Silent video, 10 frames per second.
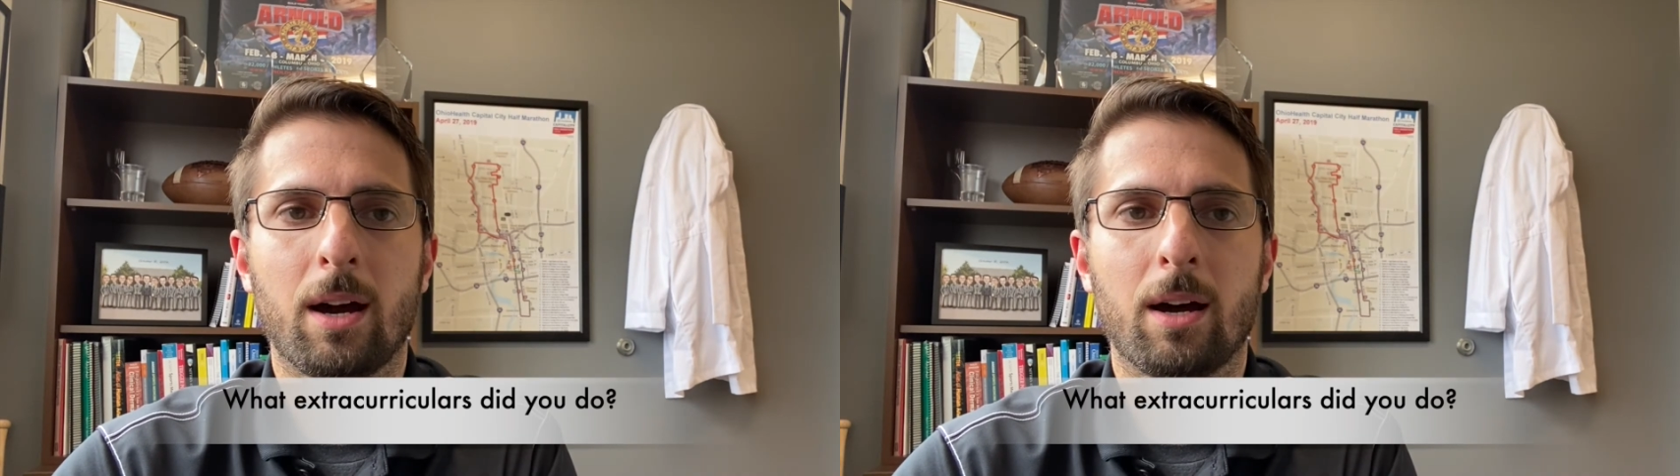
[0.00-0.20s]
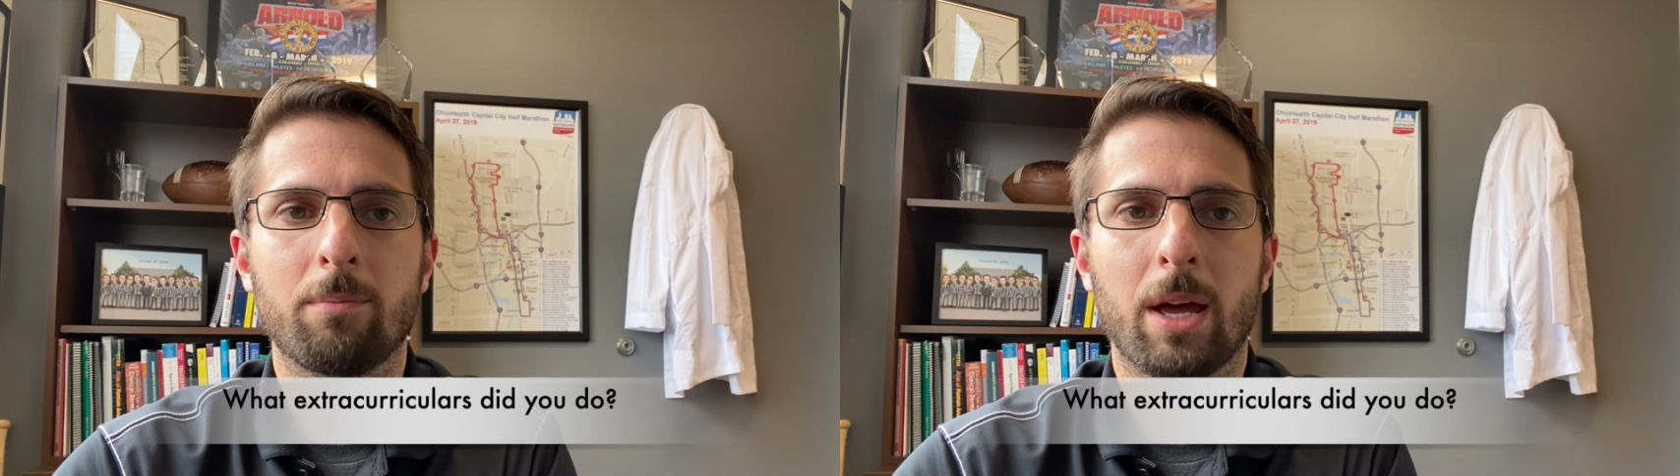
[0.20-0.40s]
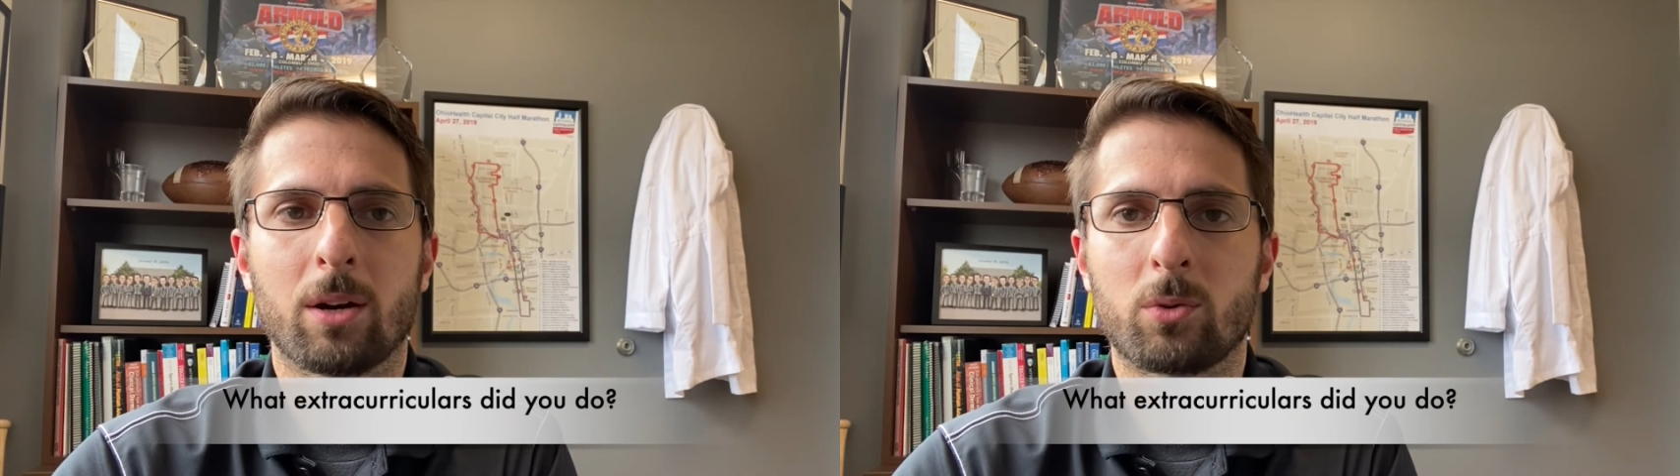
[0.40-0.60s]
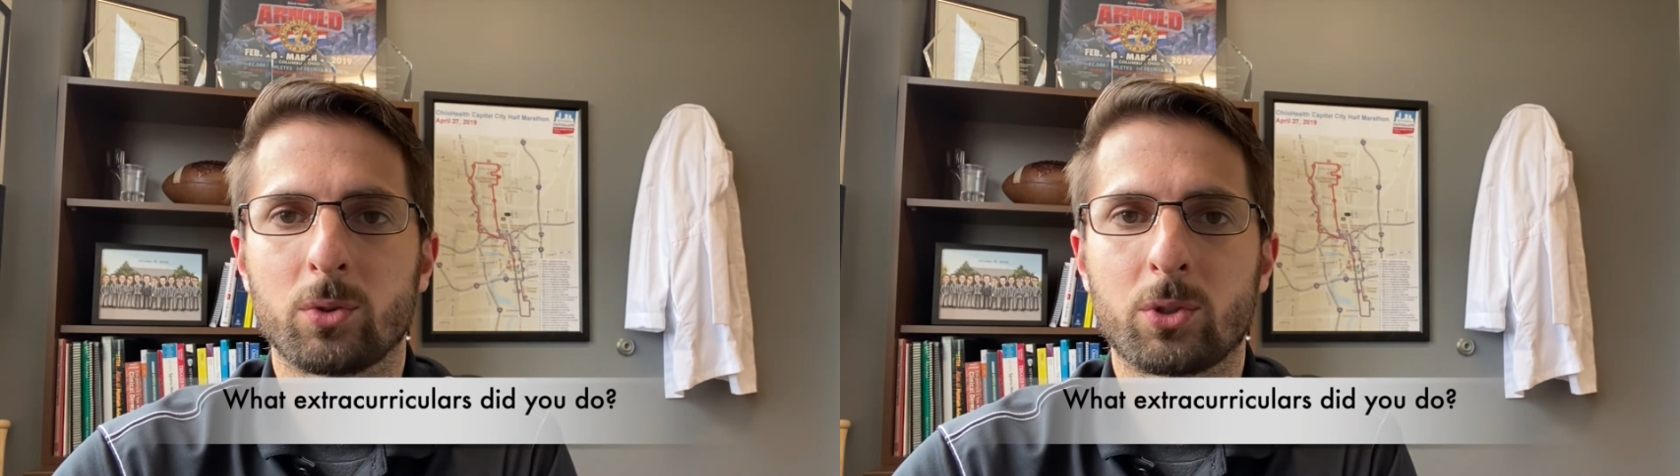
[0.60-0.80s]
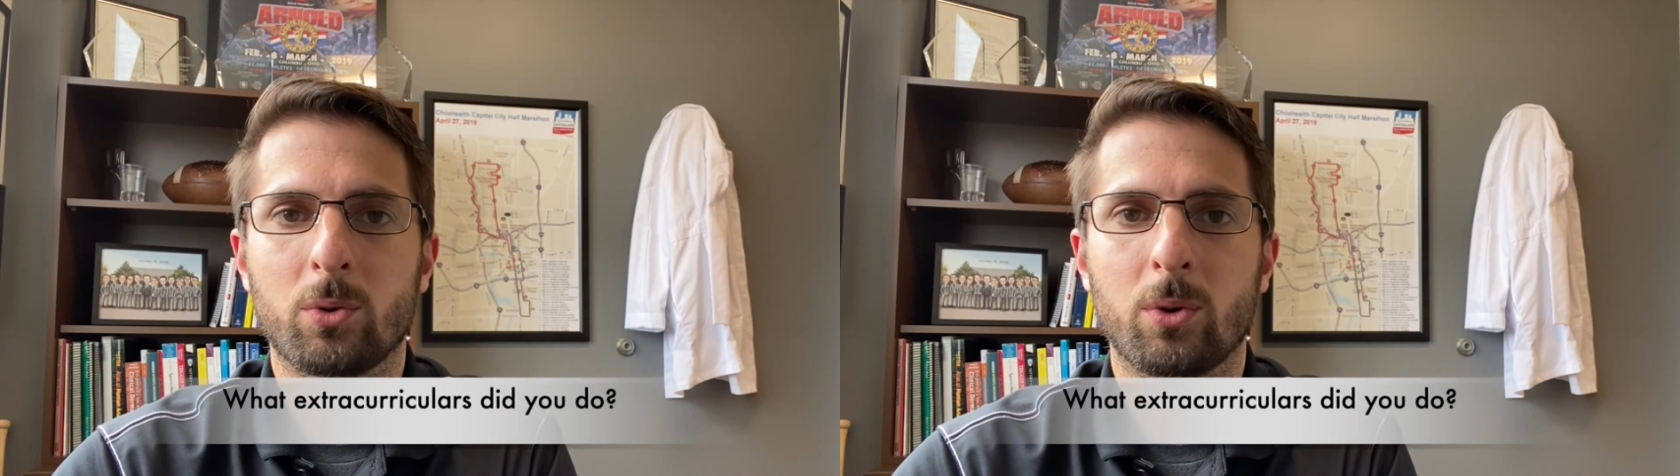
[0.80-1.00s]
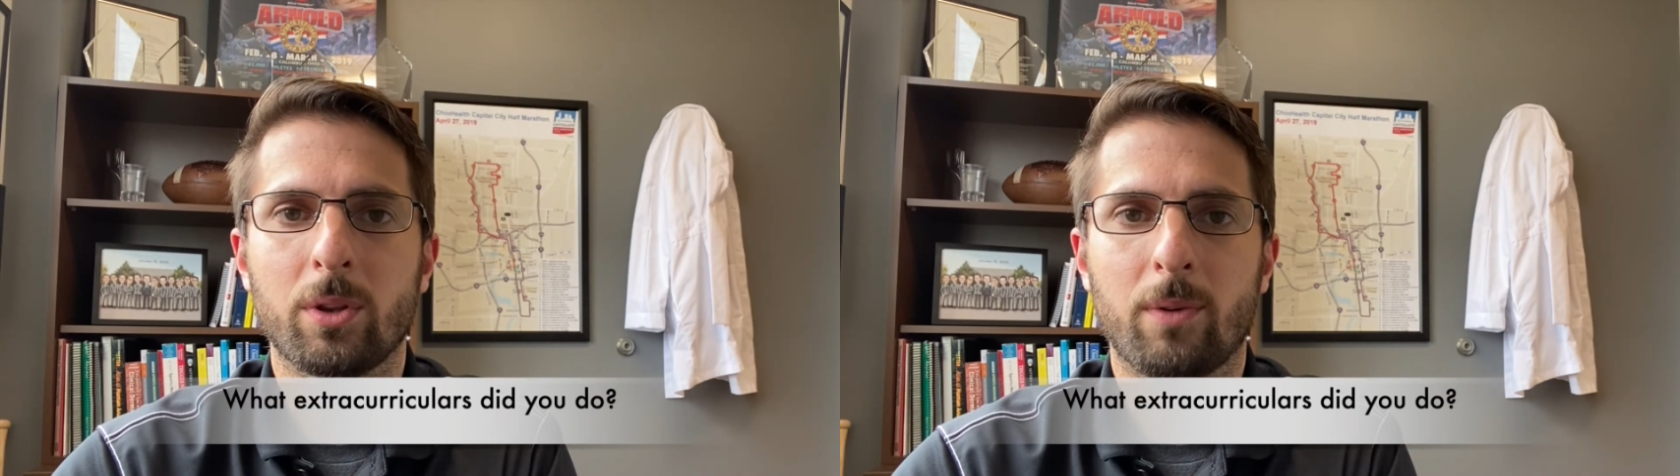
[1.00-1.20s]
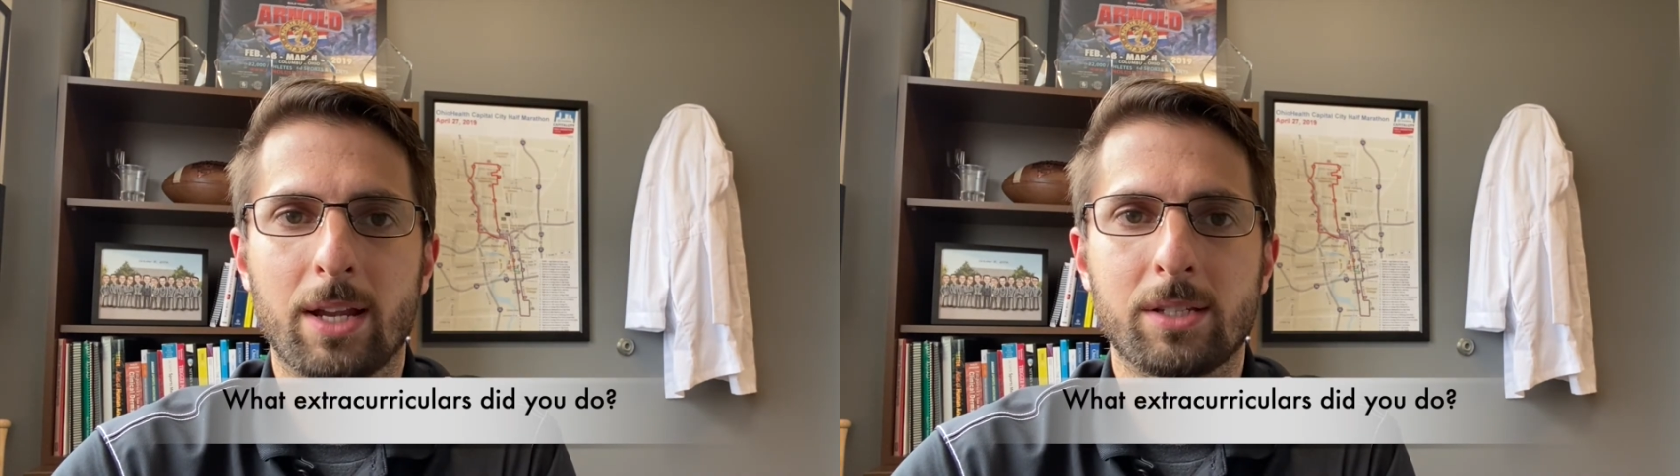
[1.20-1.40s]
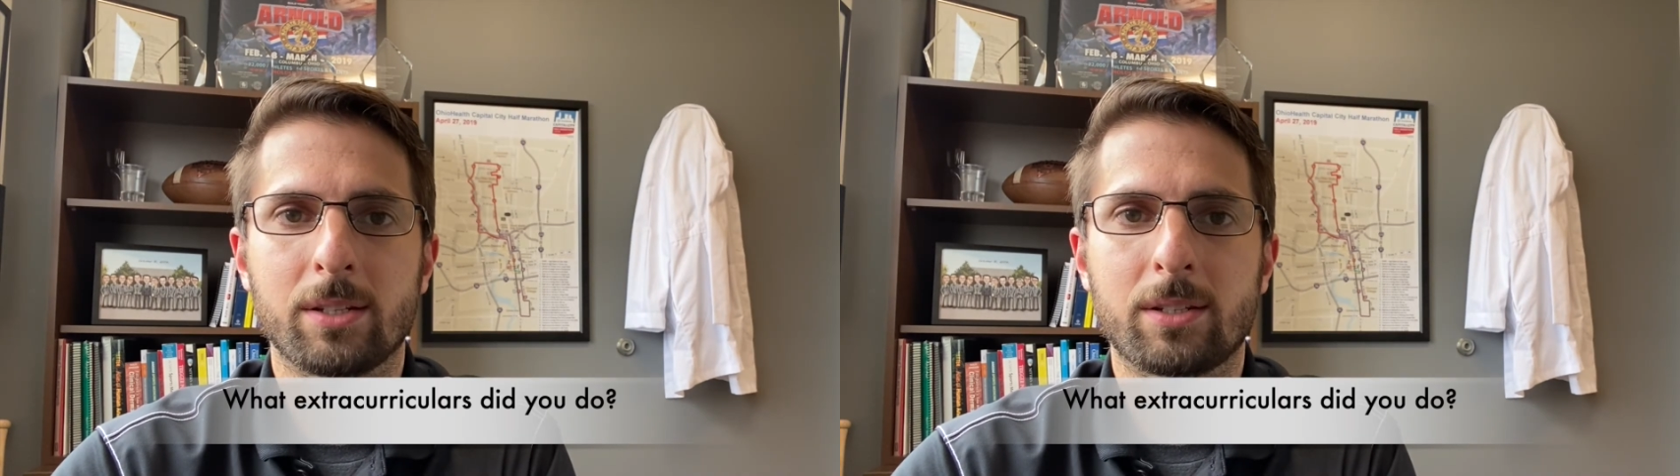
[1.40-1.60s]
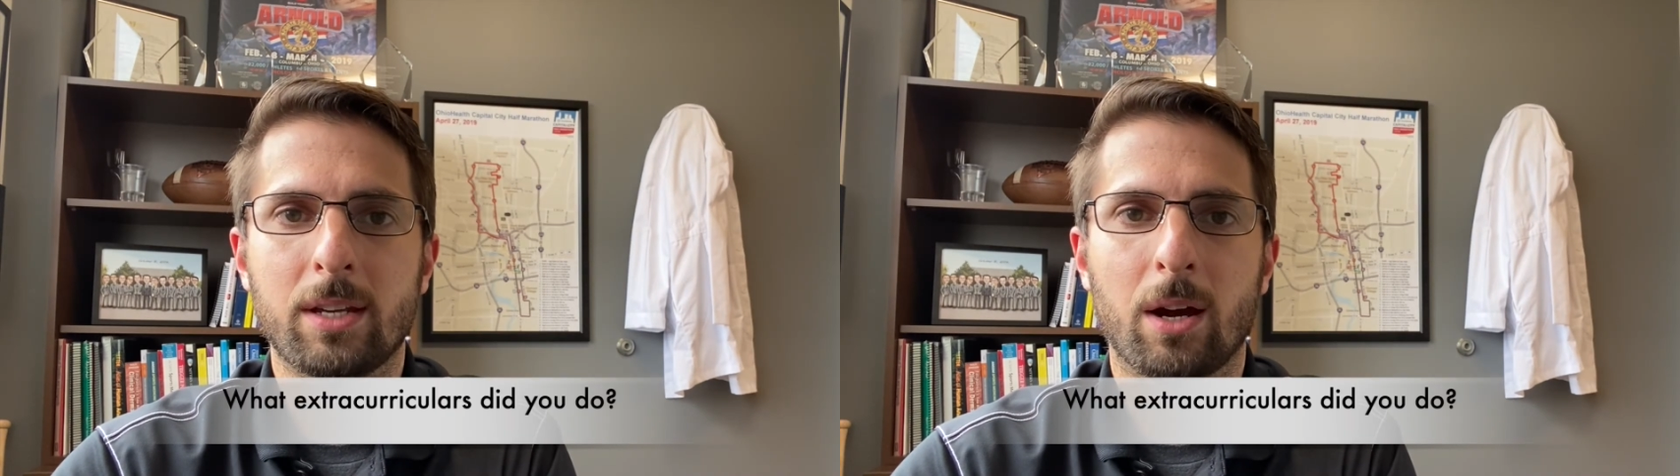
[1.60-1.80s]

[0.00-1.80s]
medical school and residency,